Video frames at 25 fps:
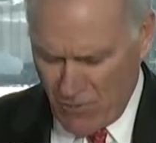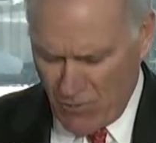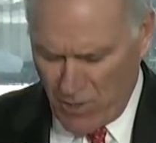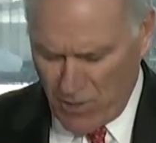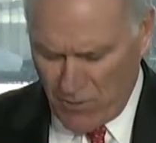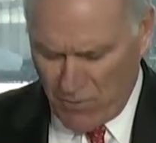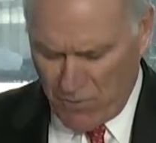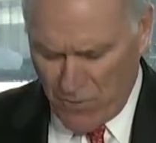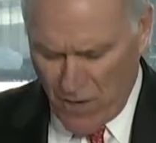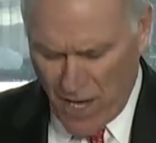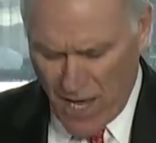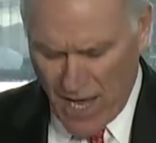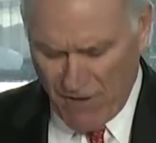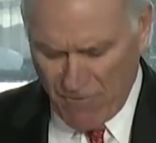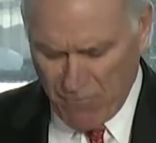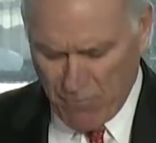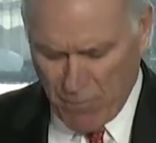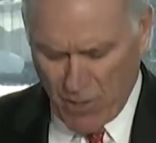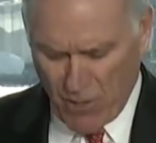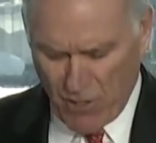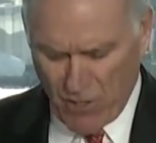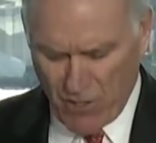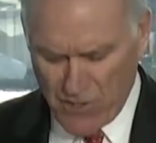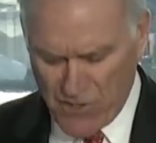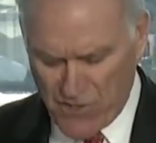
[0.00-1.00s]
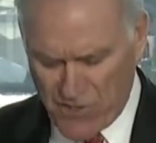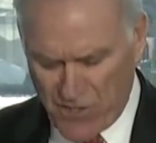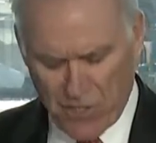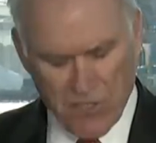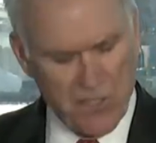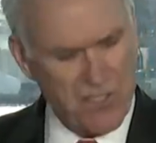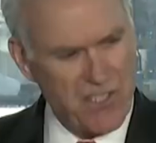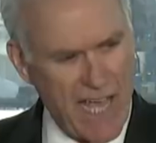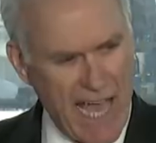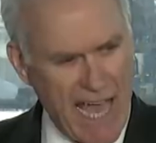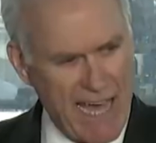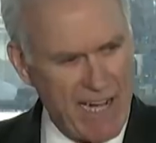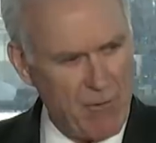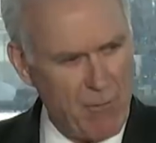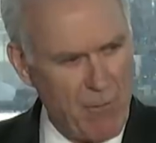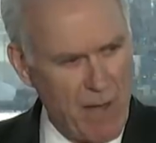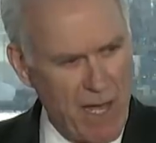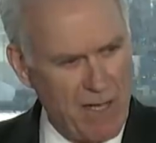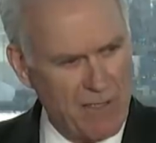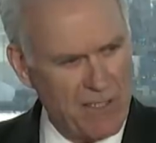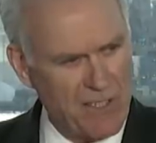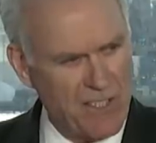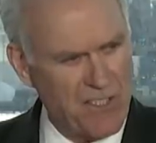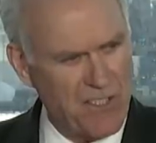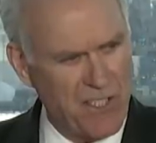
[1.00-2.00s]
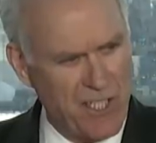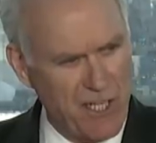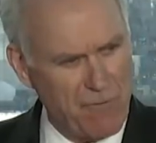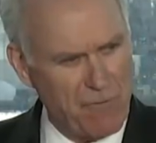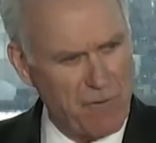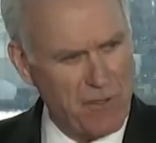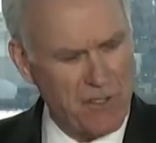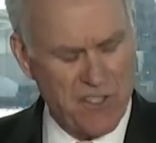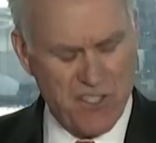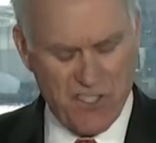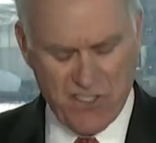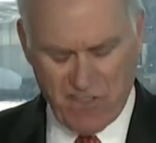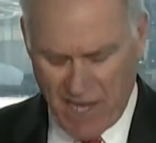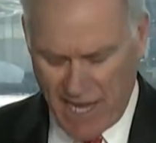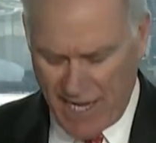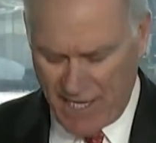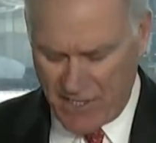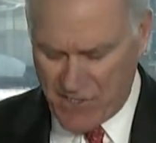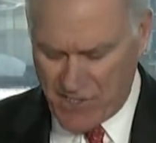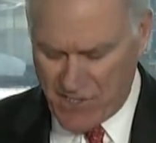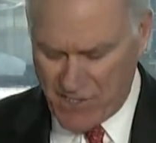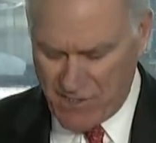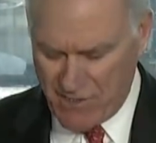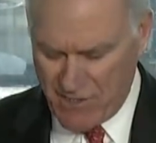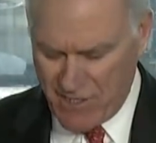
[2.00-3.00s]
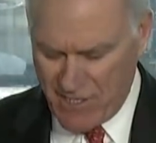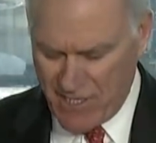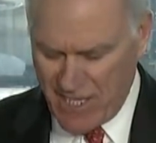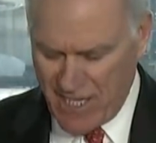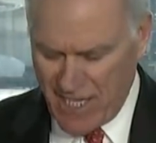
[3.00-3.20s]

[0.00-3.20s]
with five boroughs that are tantamount to different states,